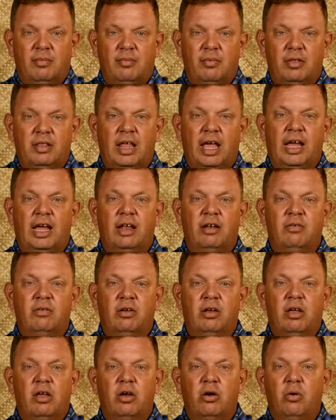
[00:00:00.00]
they
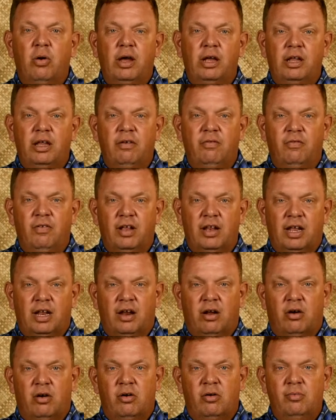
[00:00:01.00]
can quickly feel at
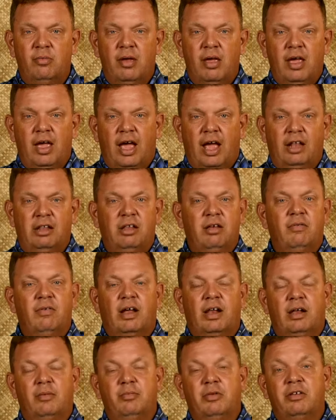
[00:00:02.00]
home and
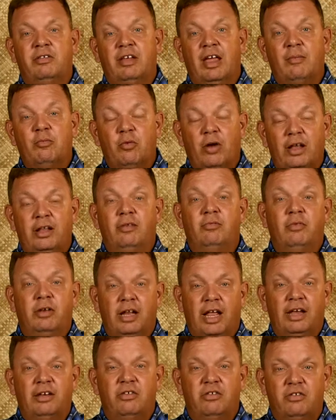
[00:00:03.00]
develop the same
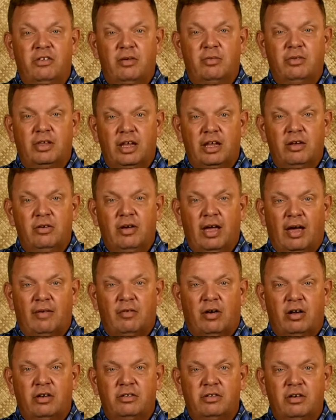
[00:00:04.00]
relationships that you have
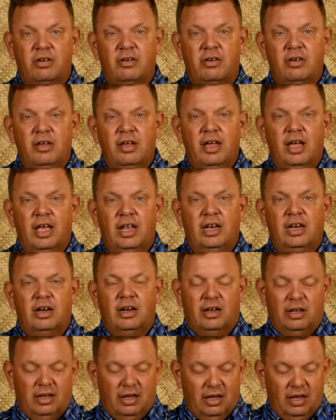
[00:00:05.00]
also.
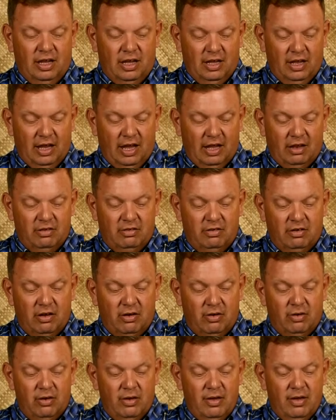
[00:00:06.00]
And
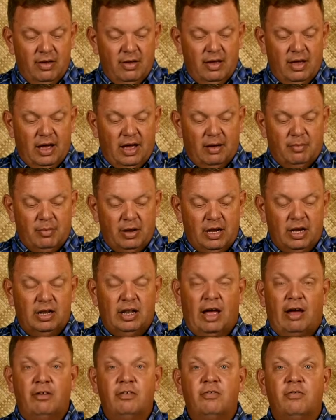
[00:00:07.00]
so it
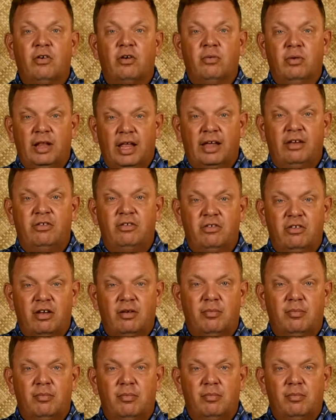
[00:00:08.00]
allows for
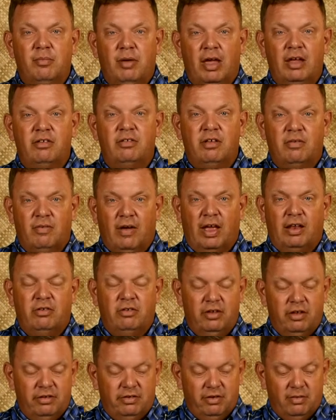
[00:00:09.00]
relationship-based
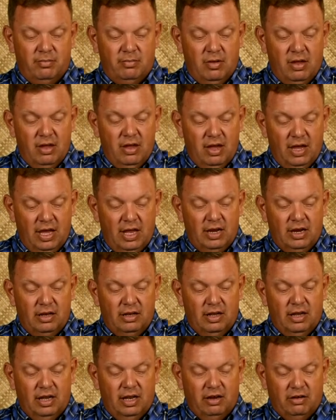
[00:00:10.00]
evangelism,
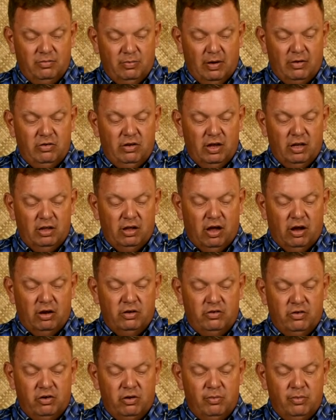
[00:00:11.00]
especially in
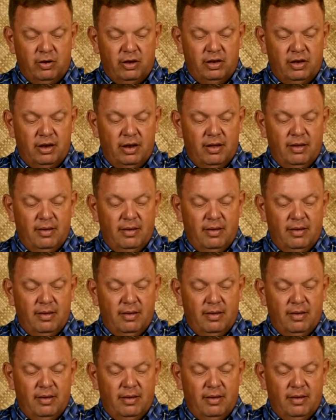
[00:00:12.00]
large urban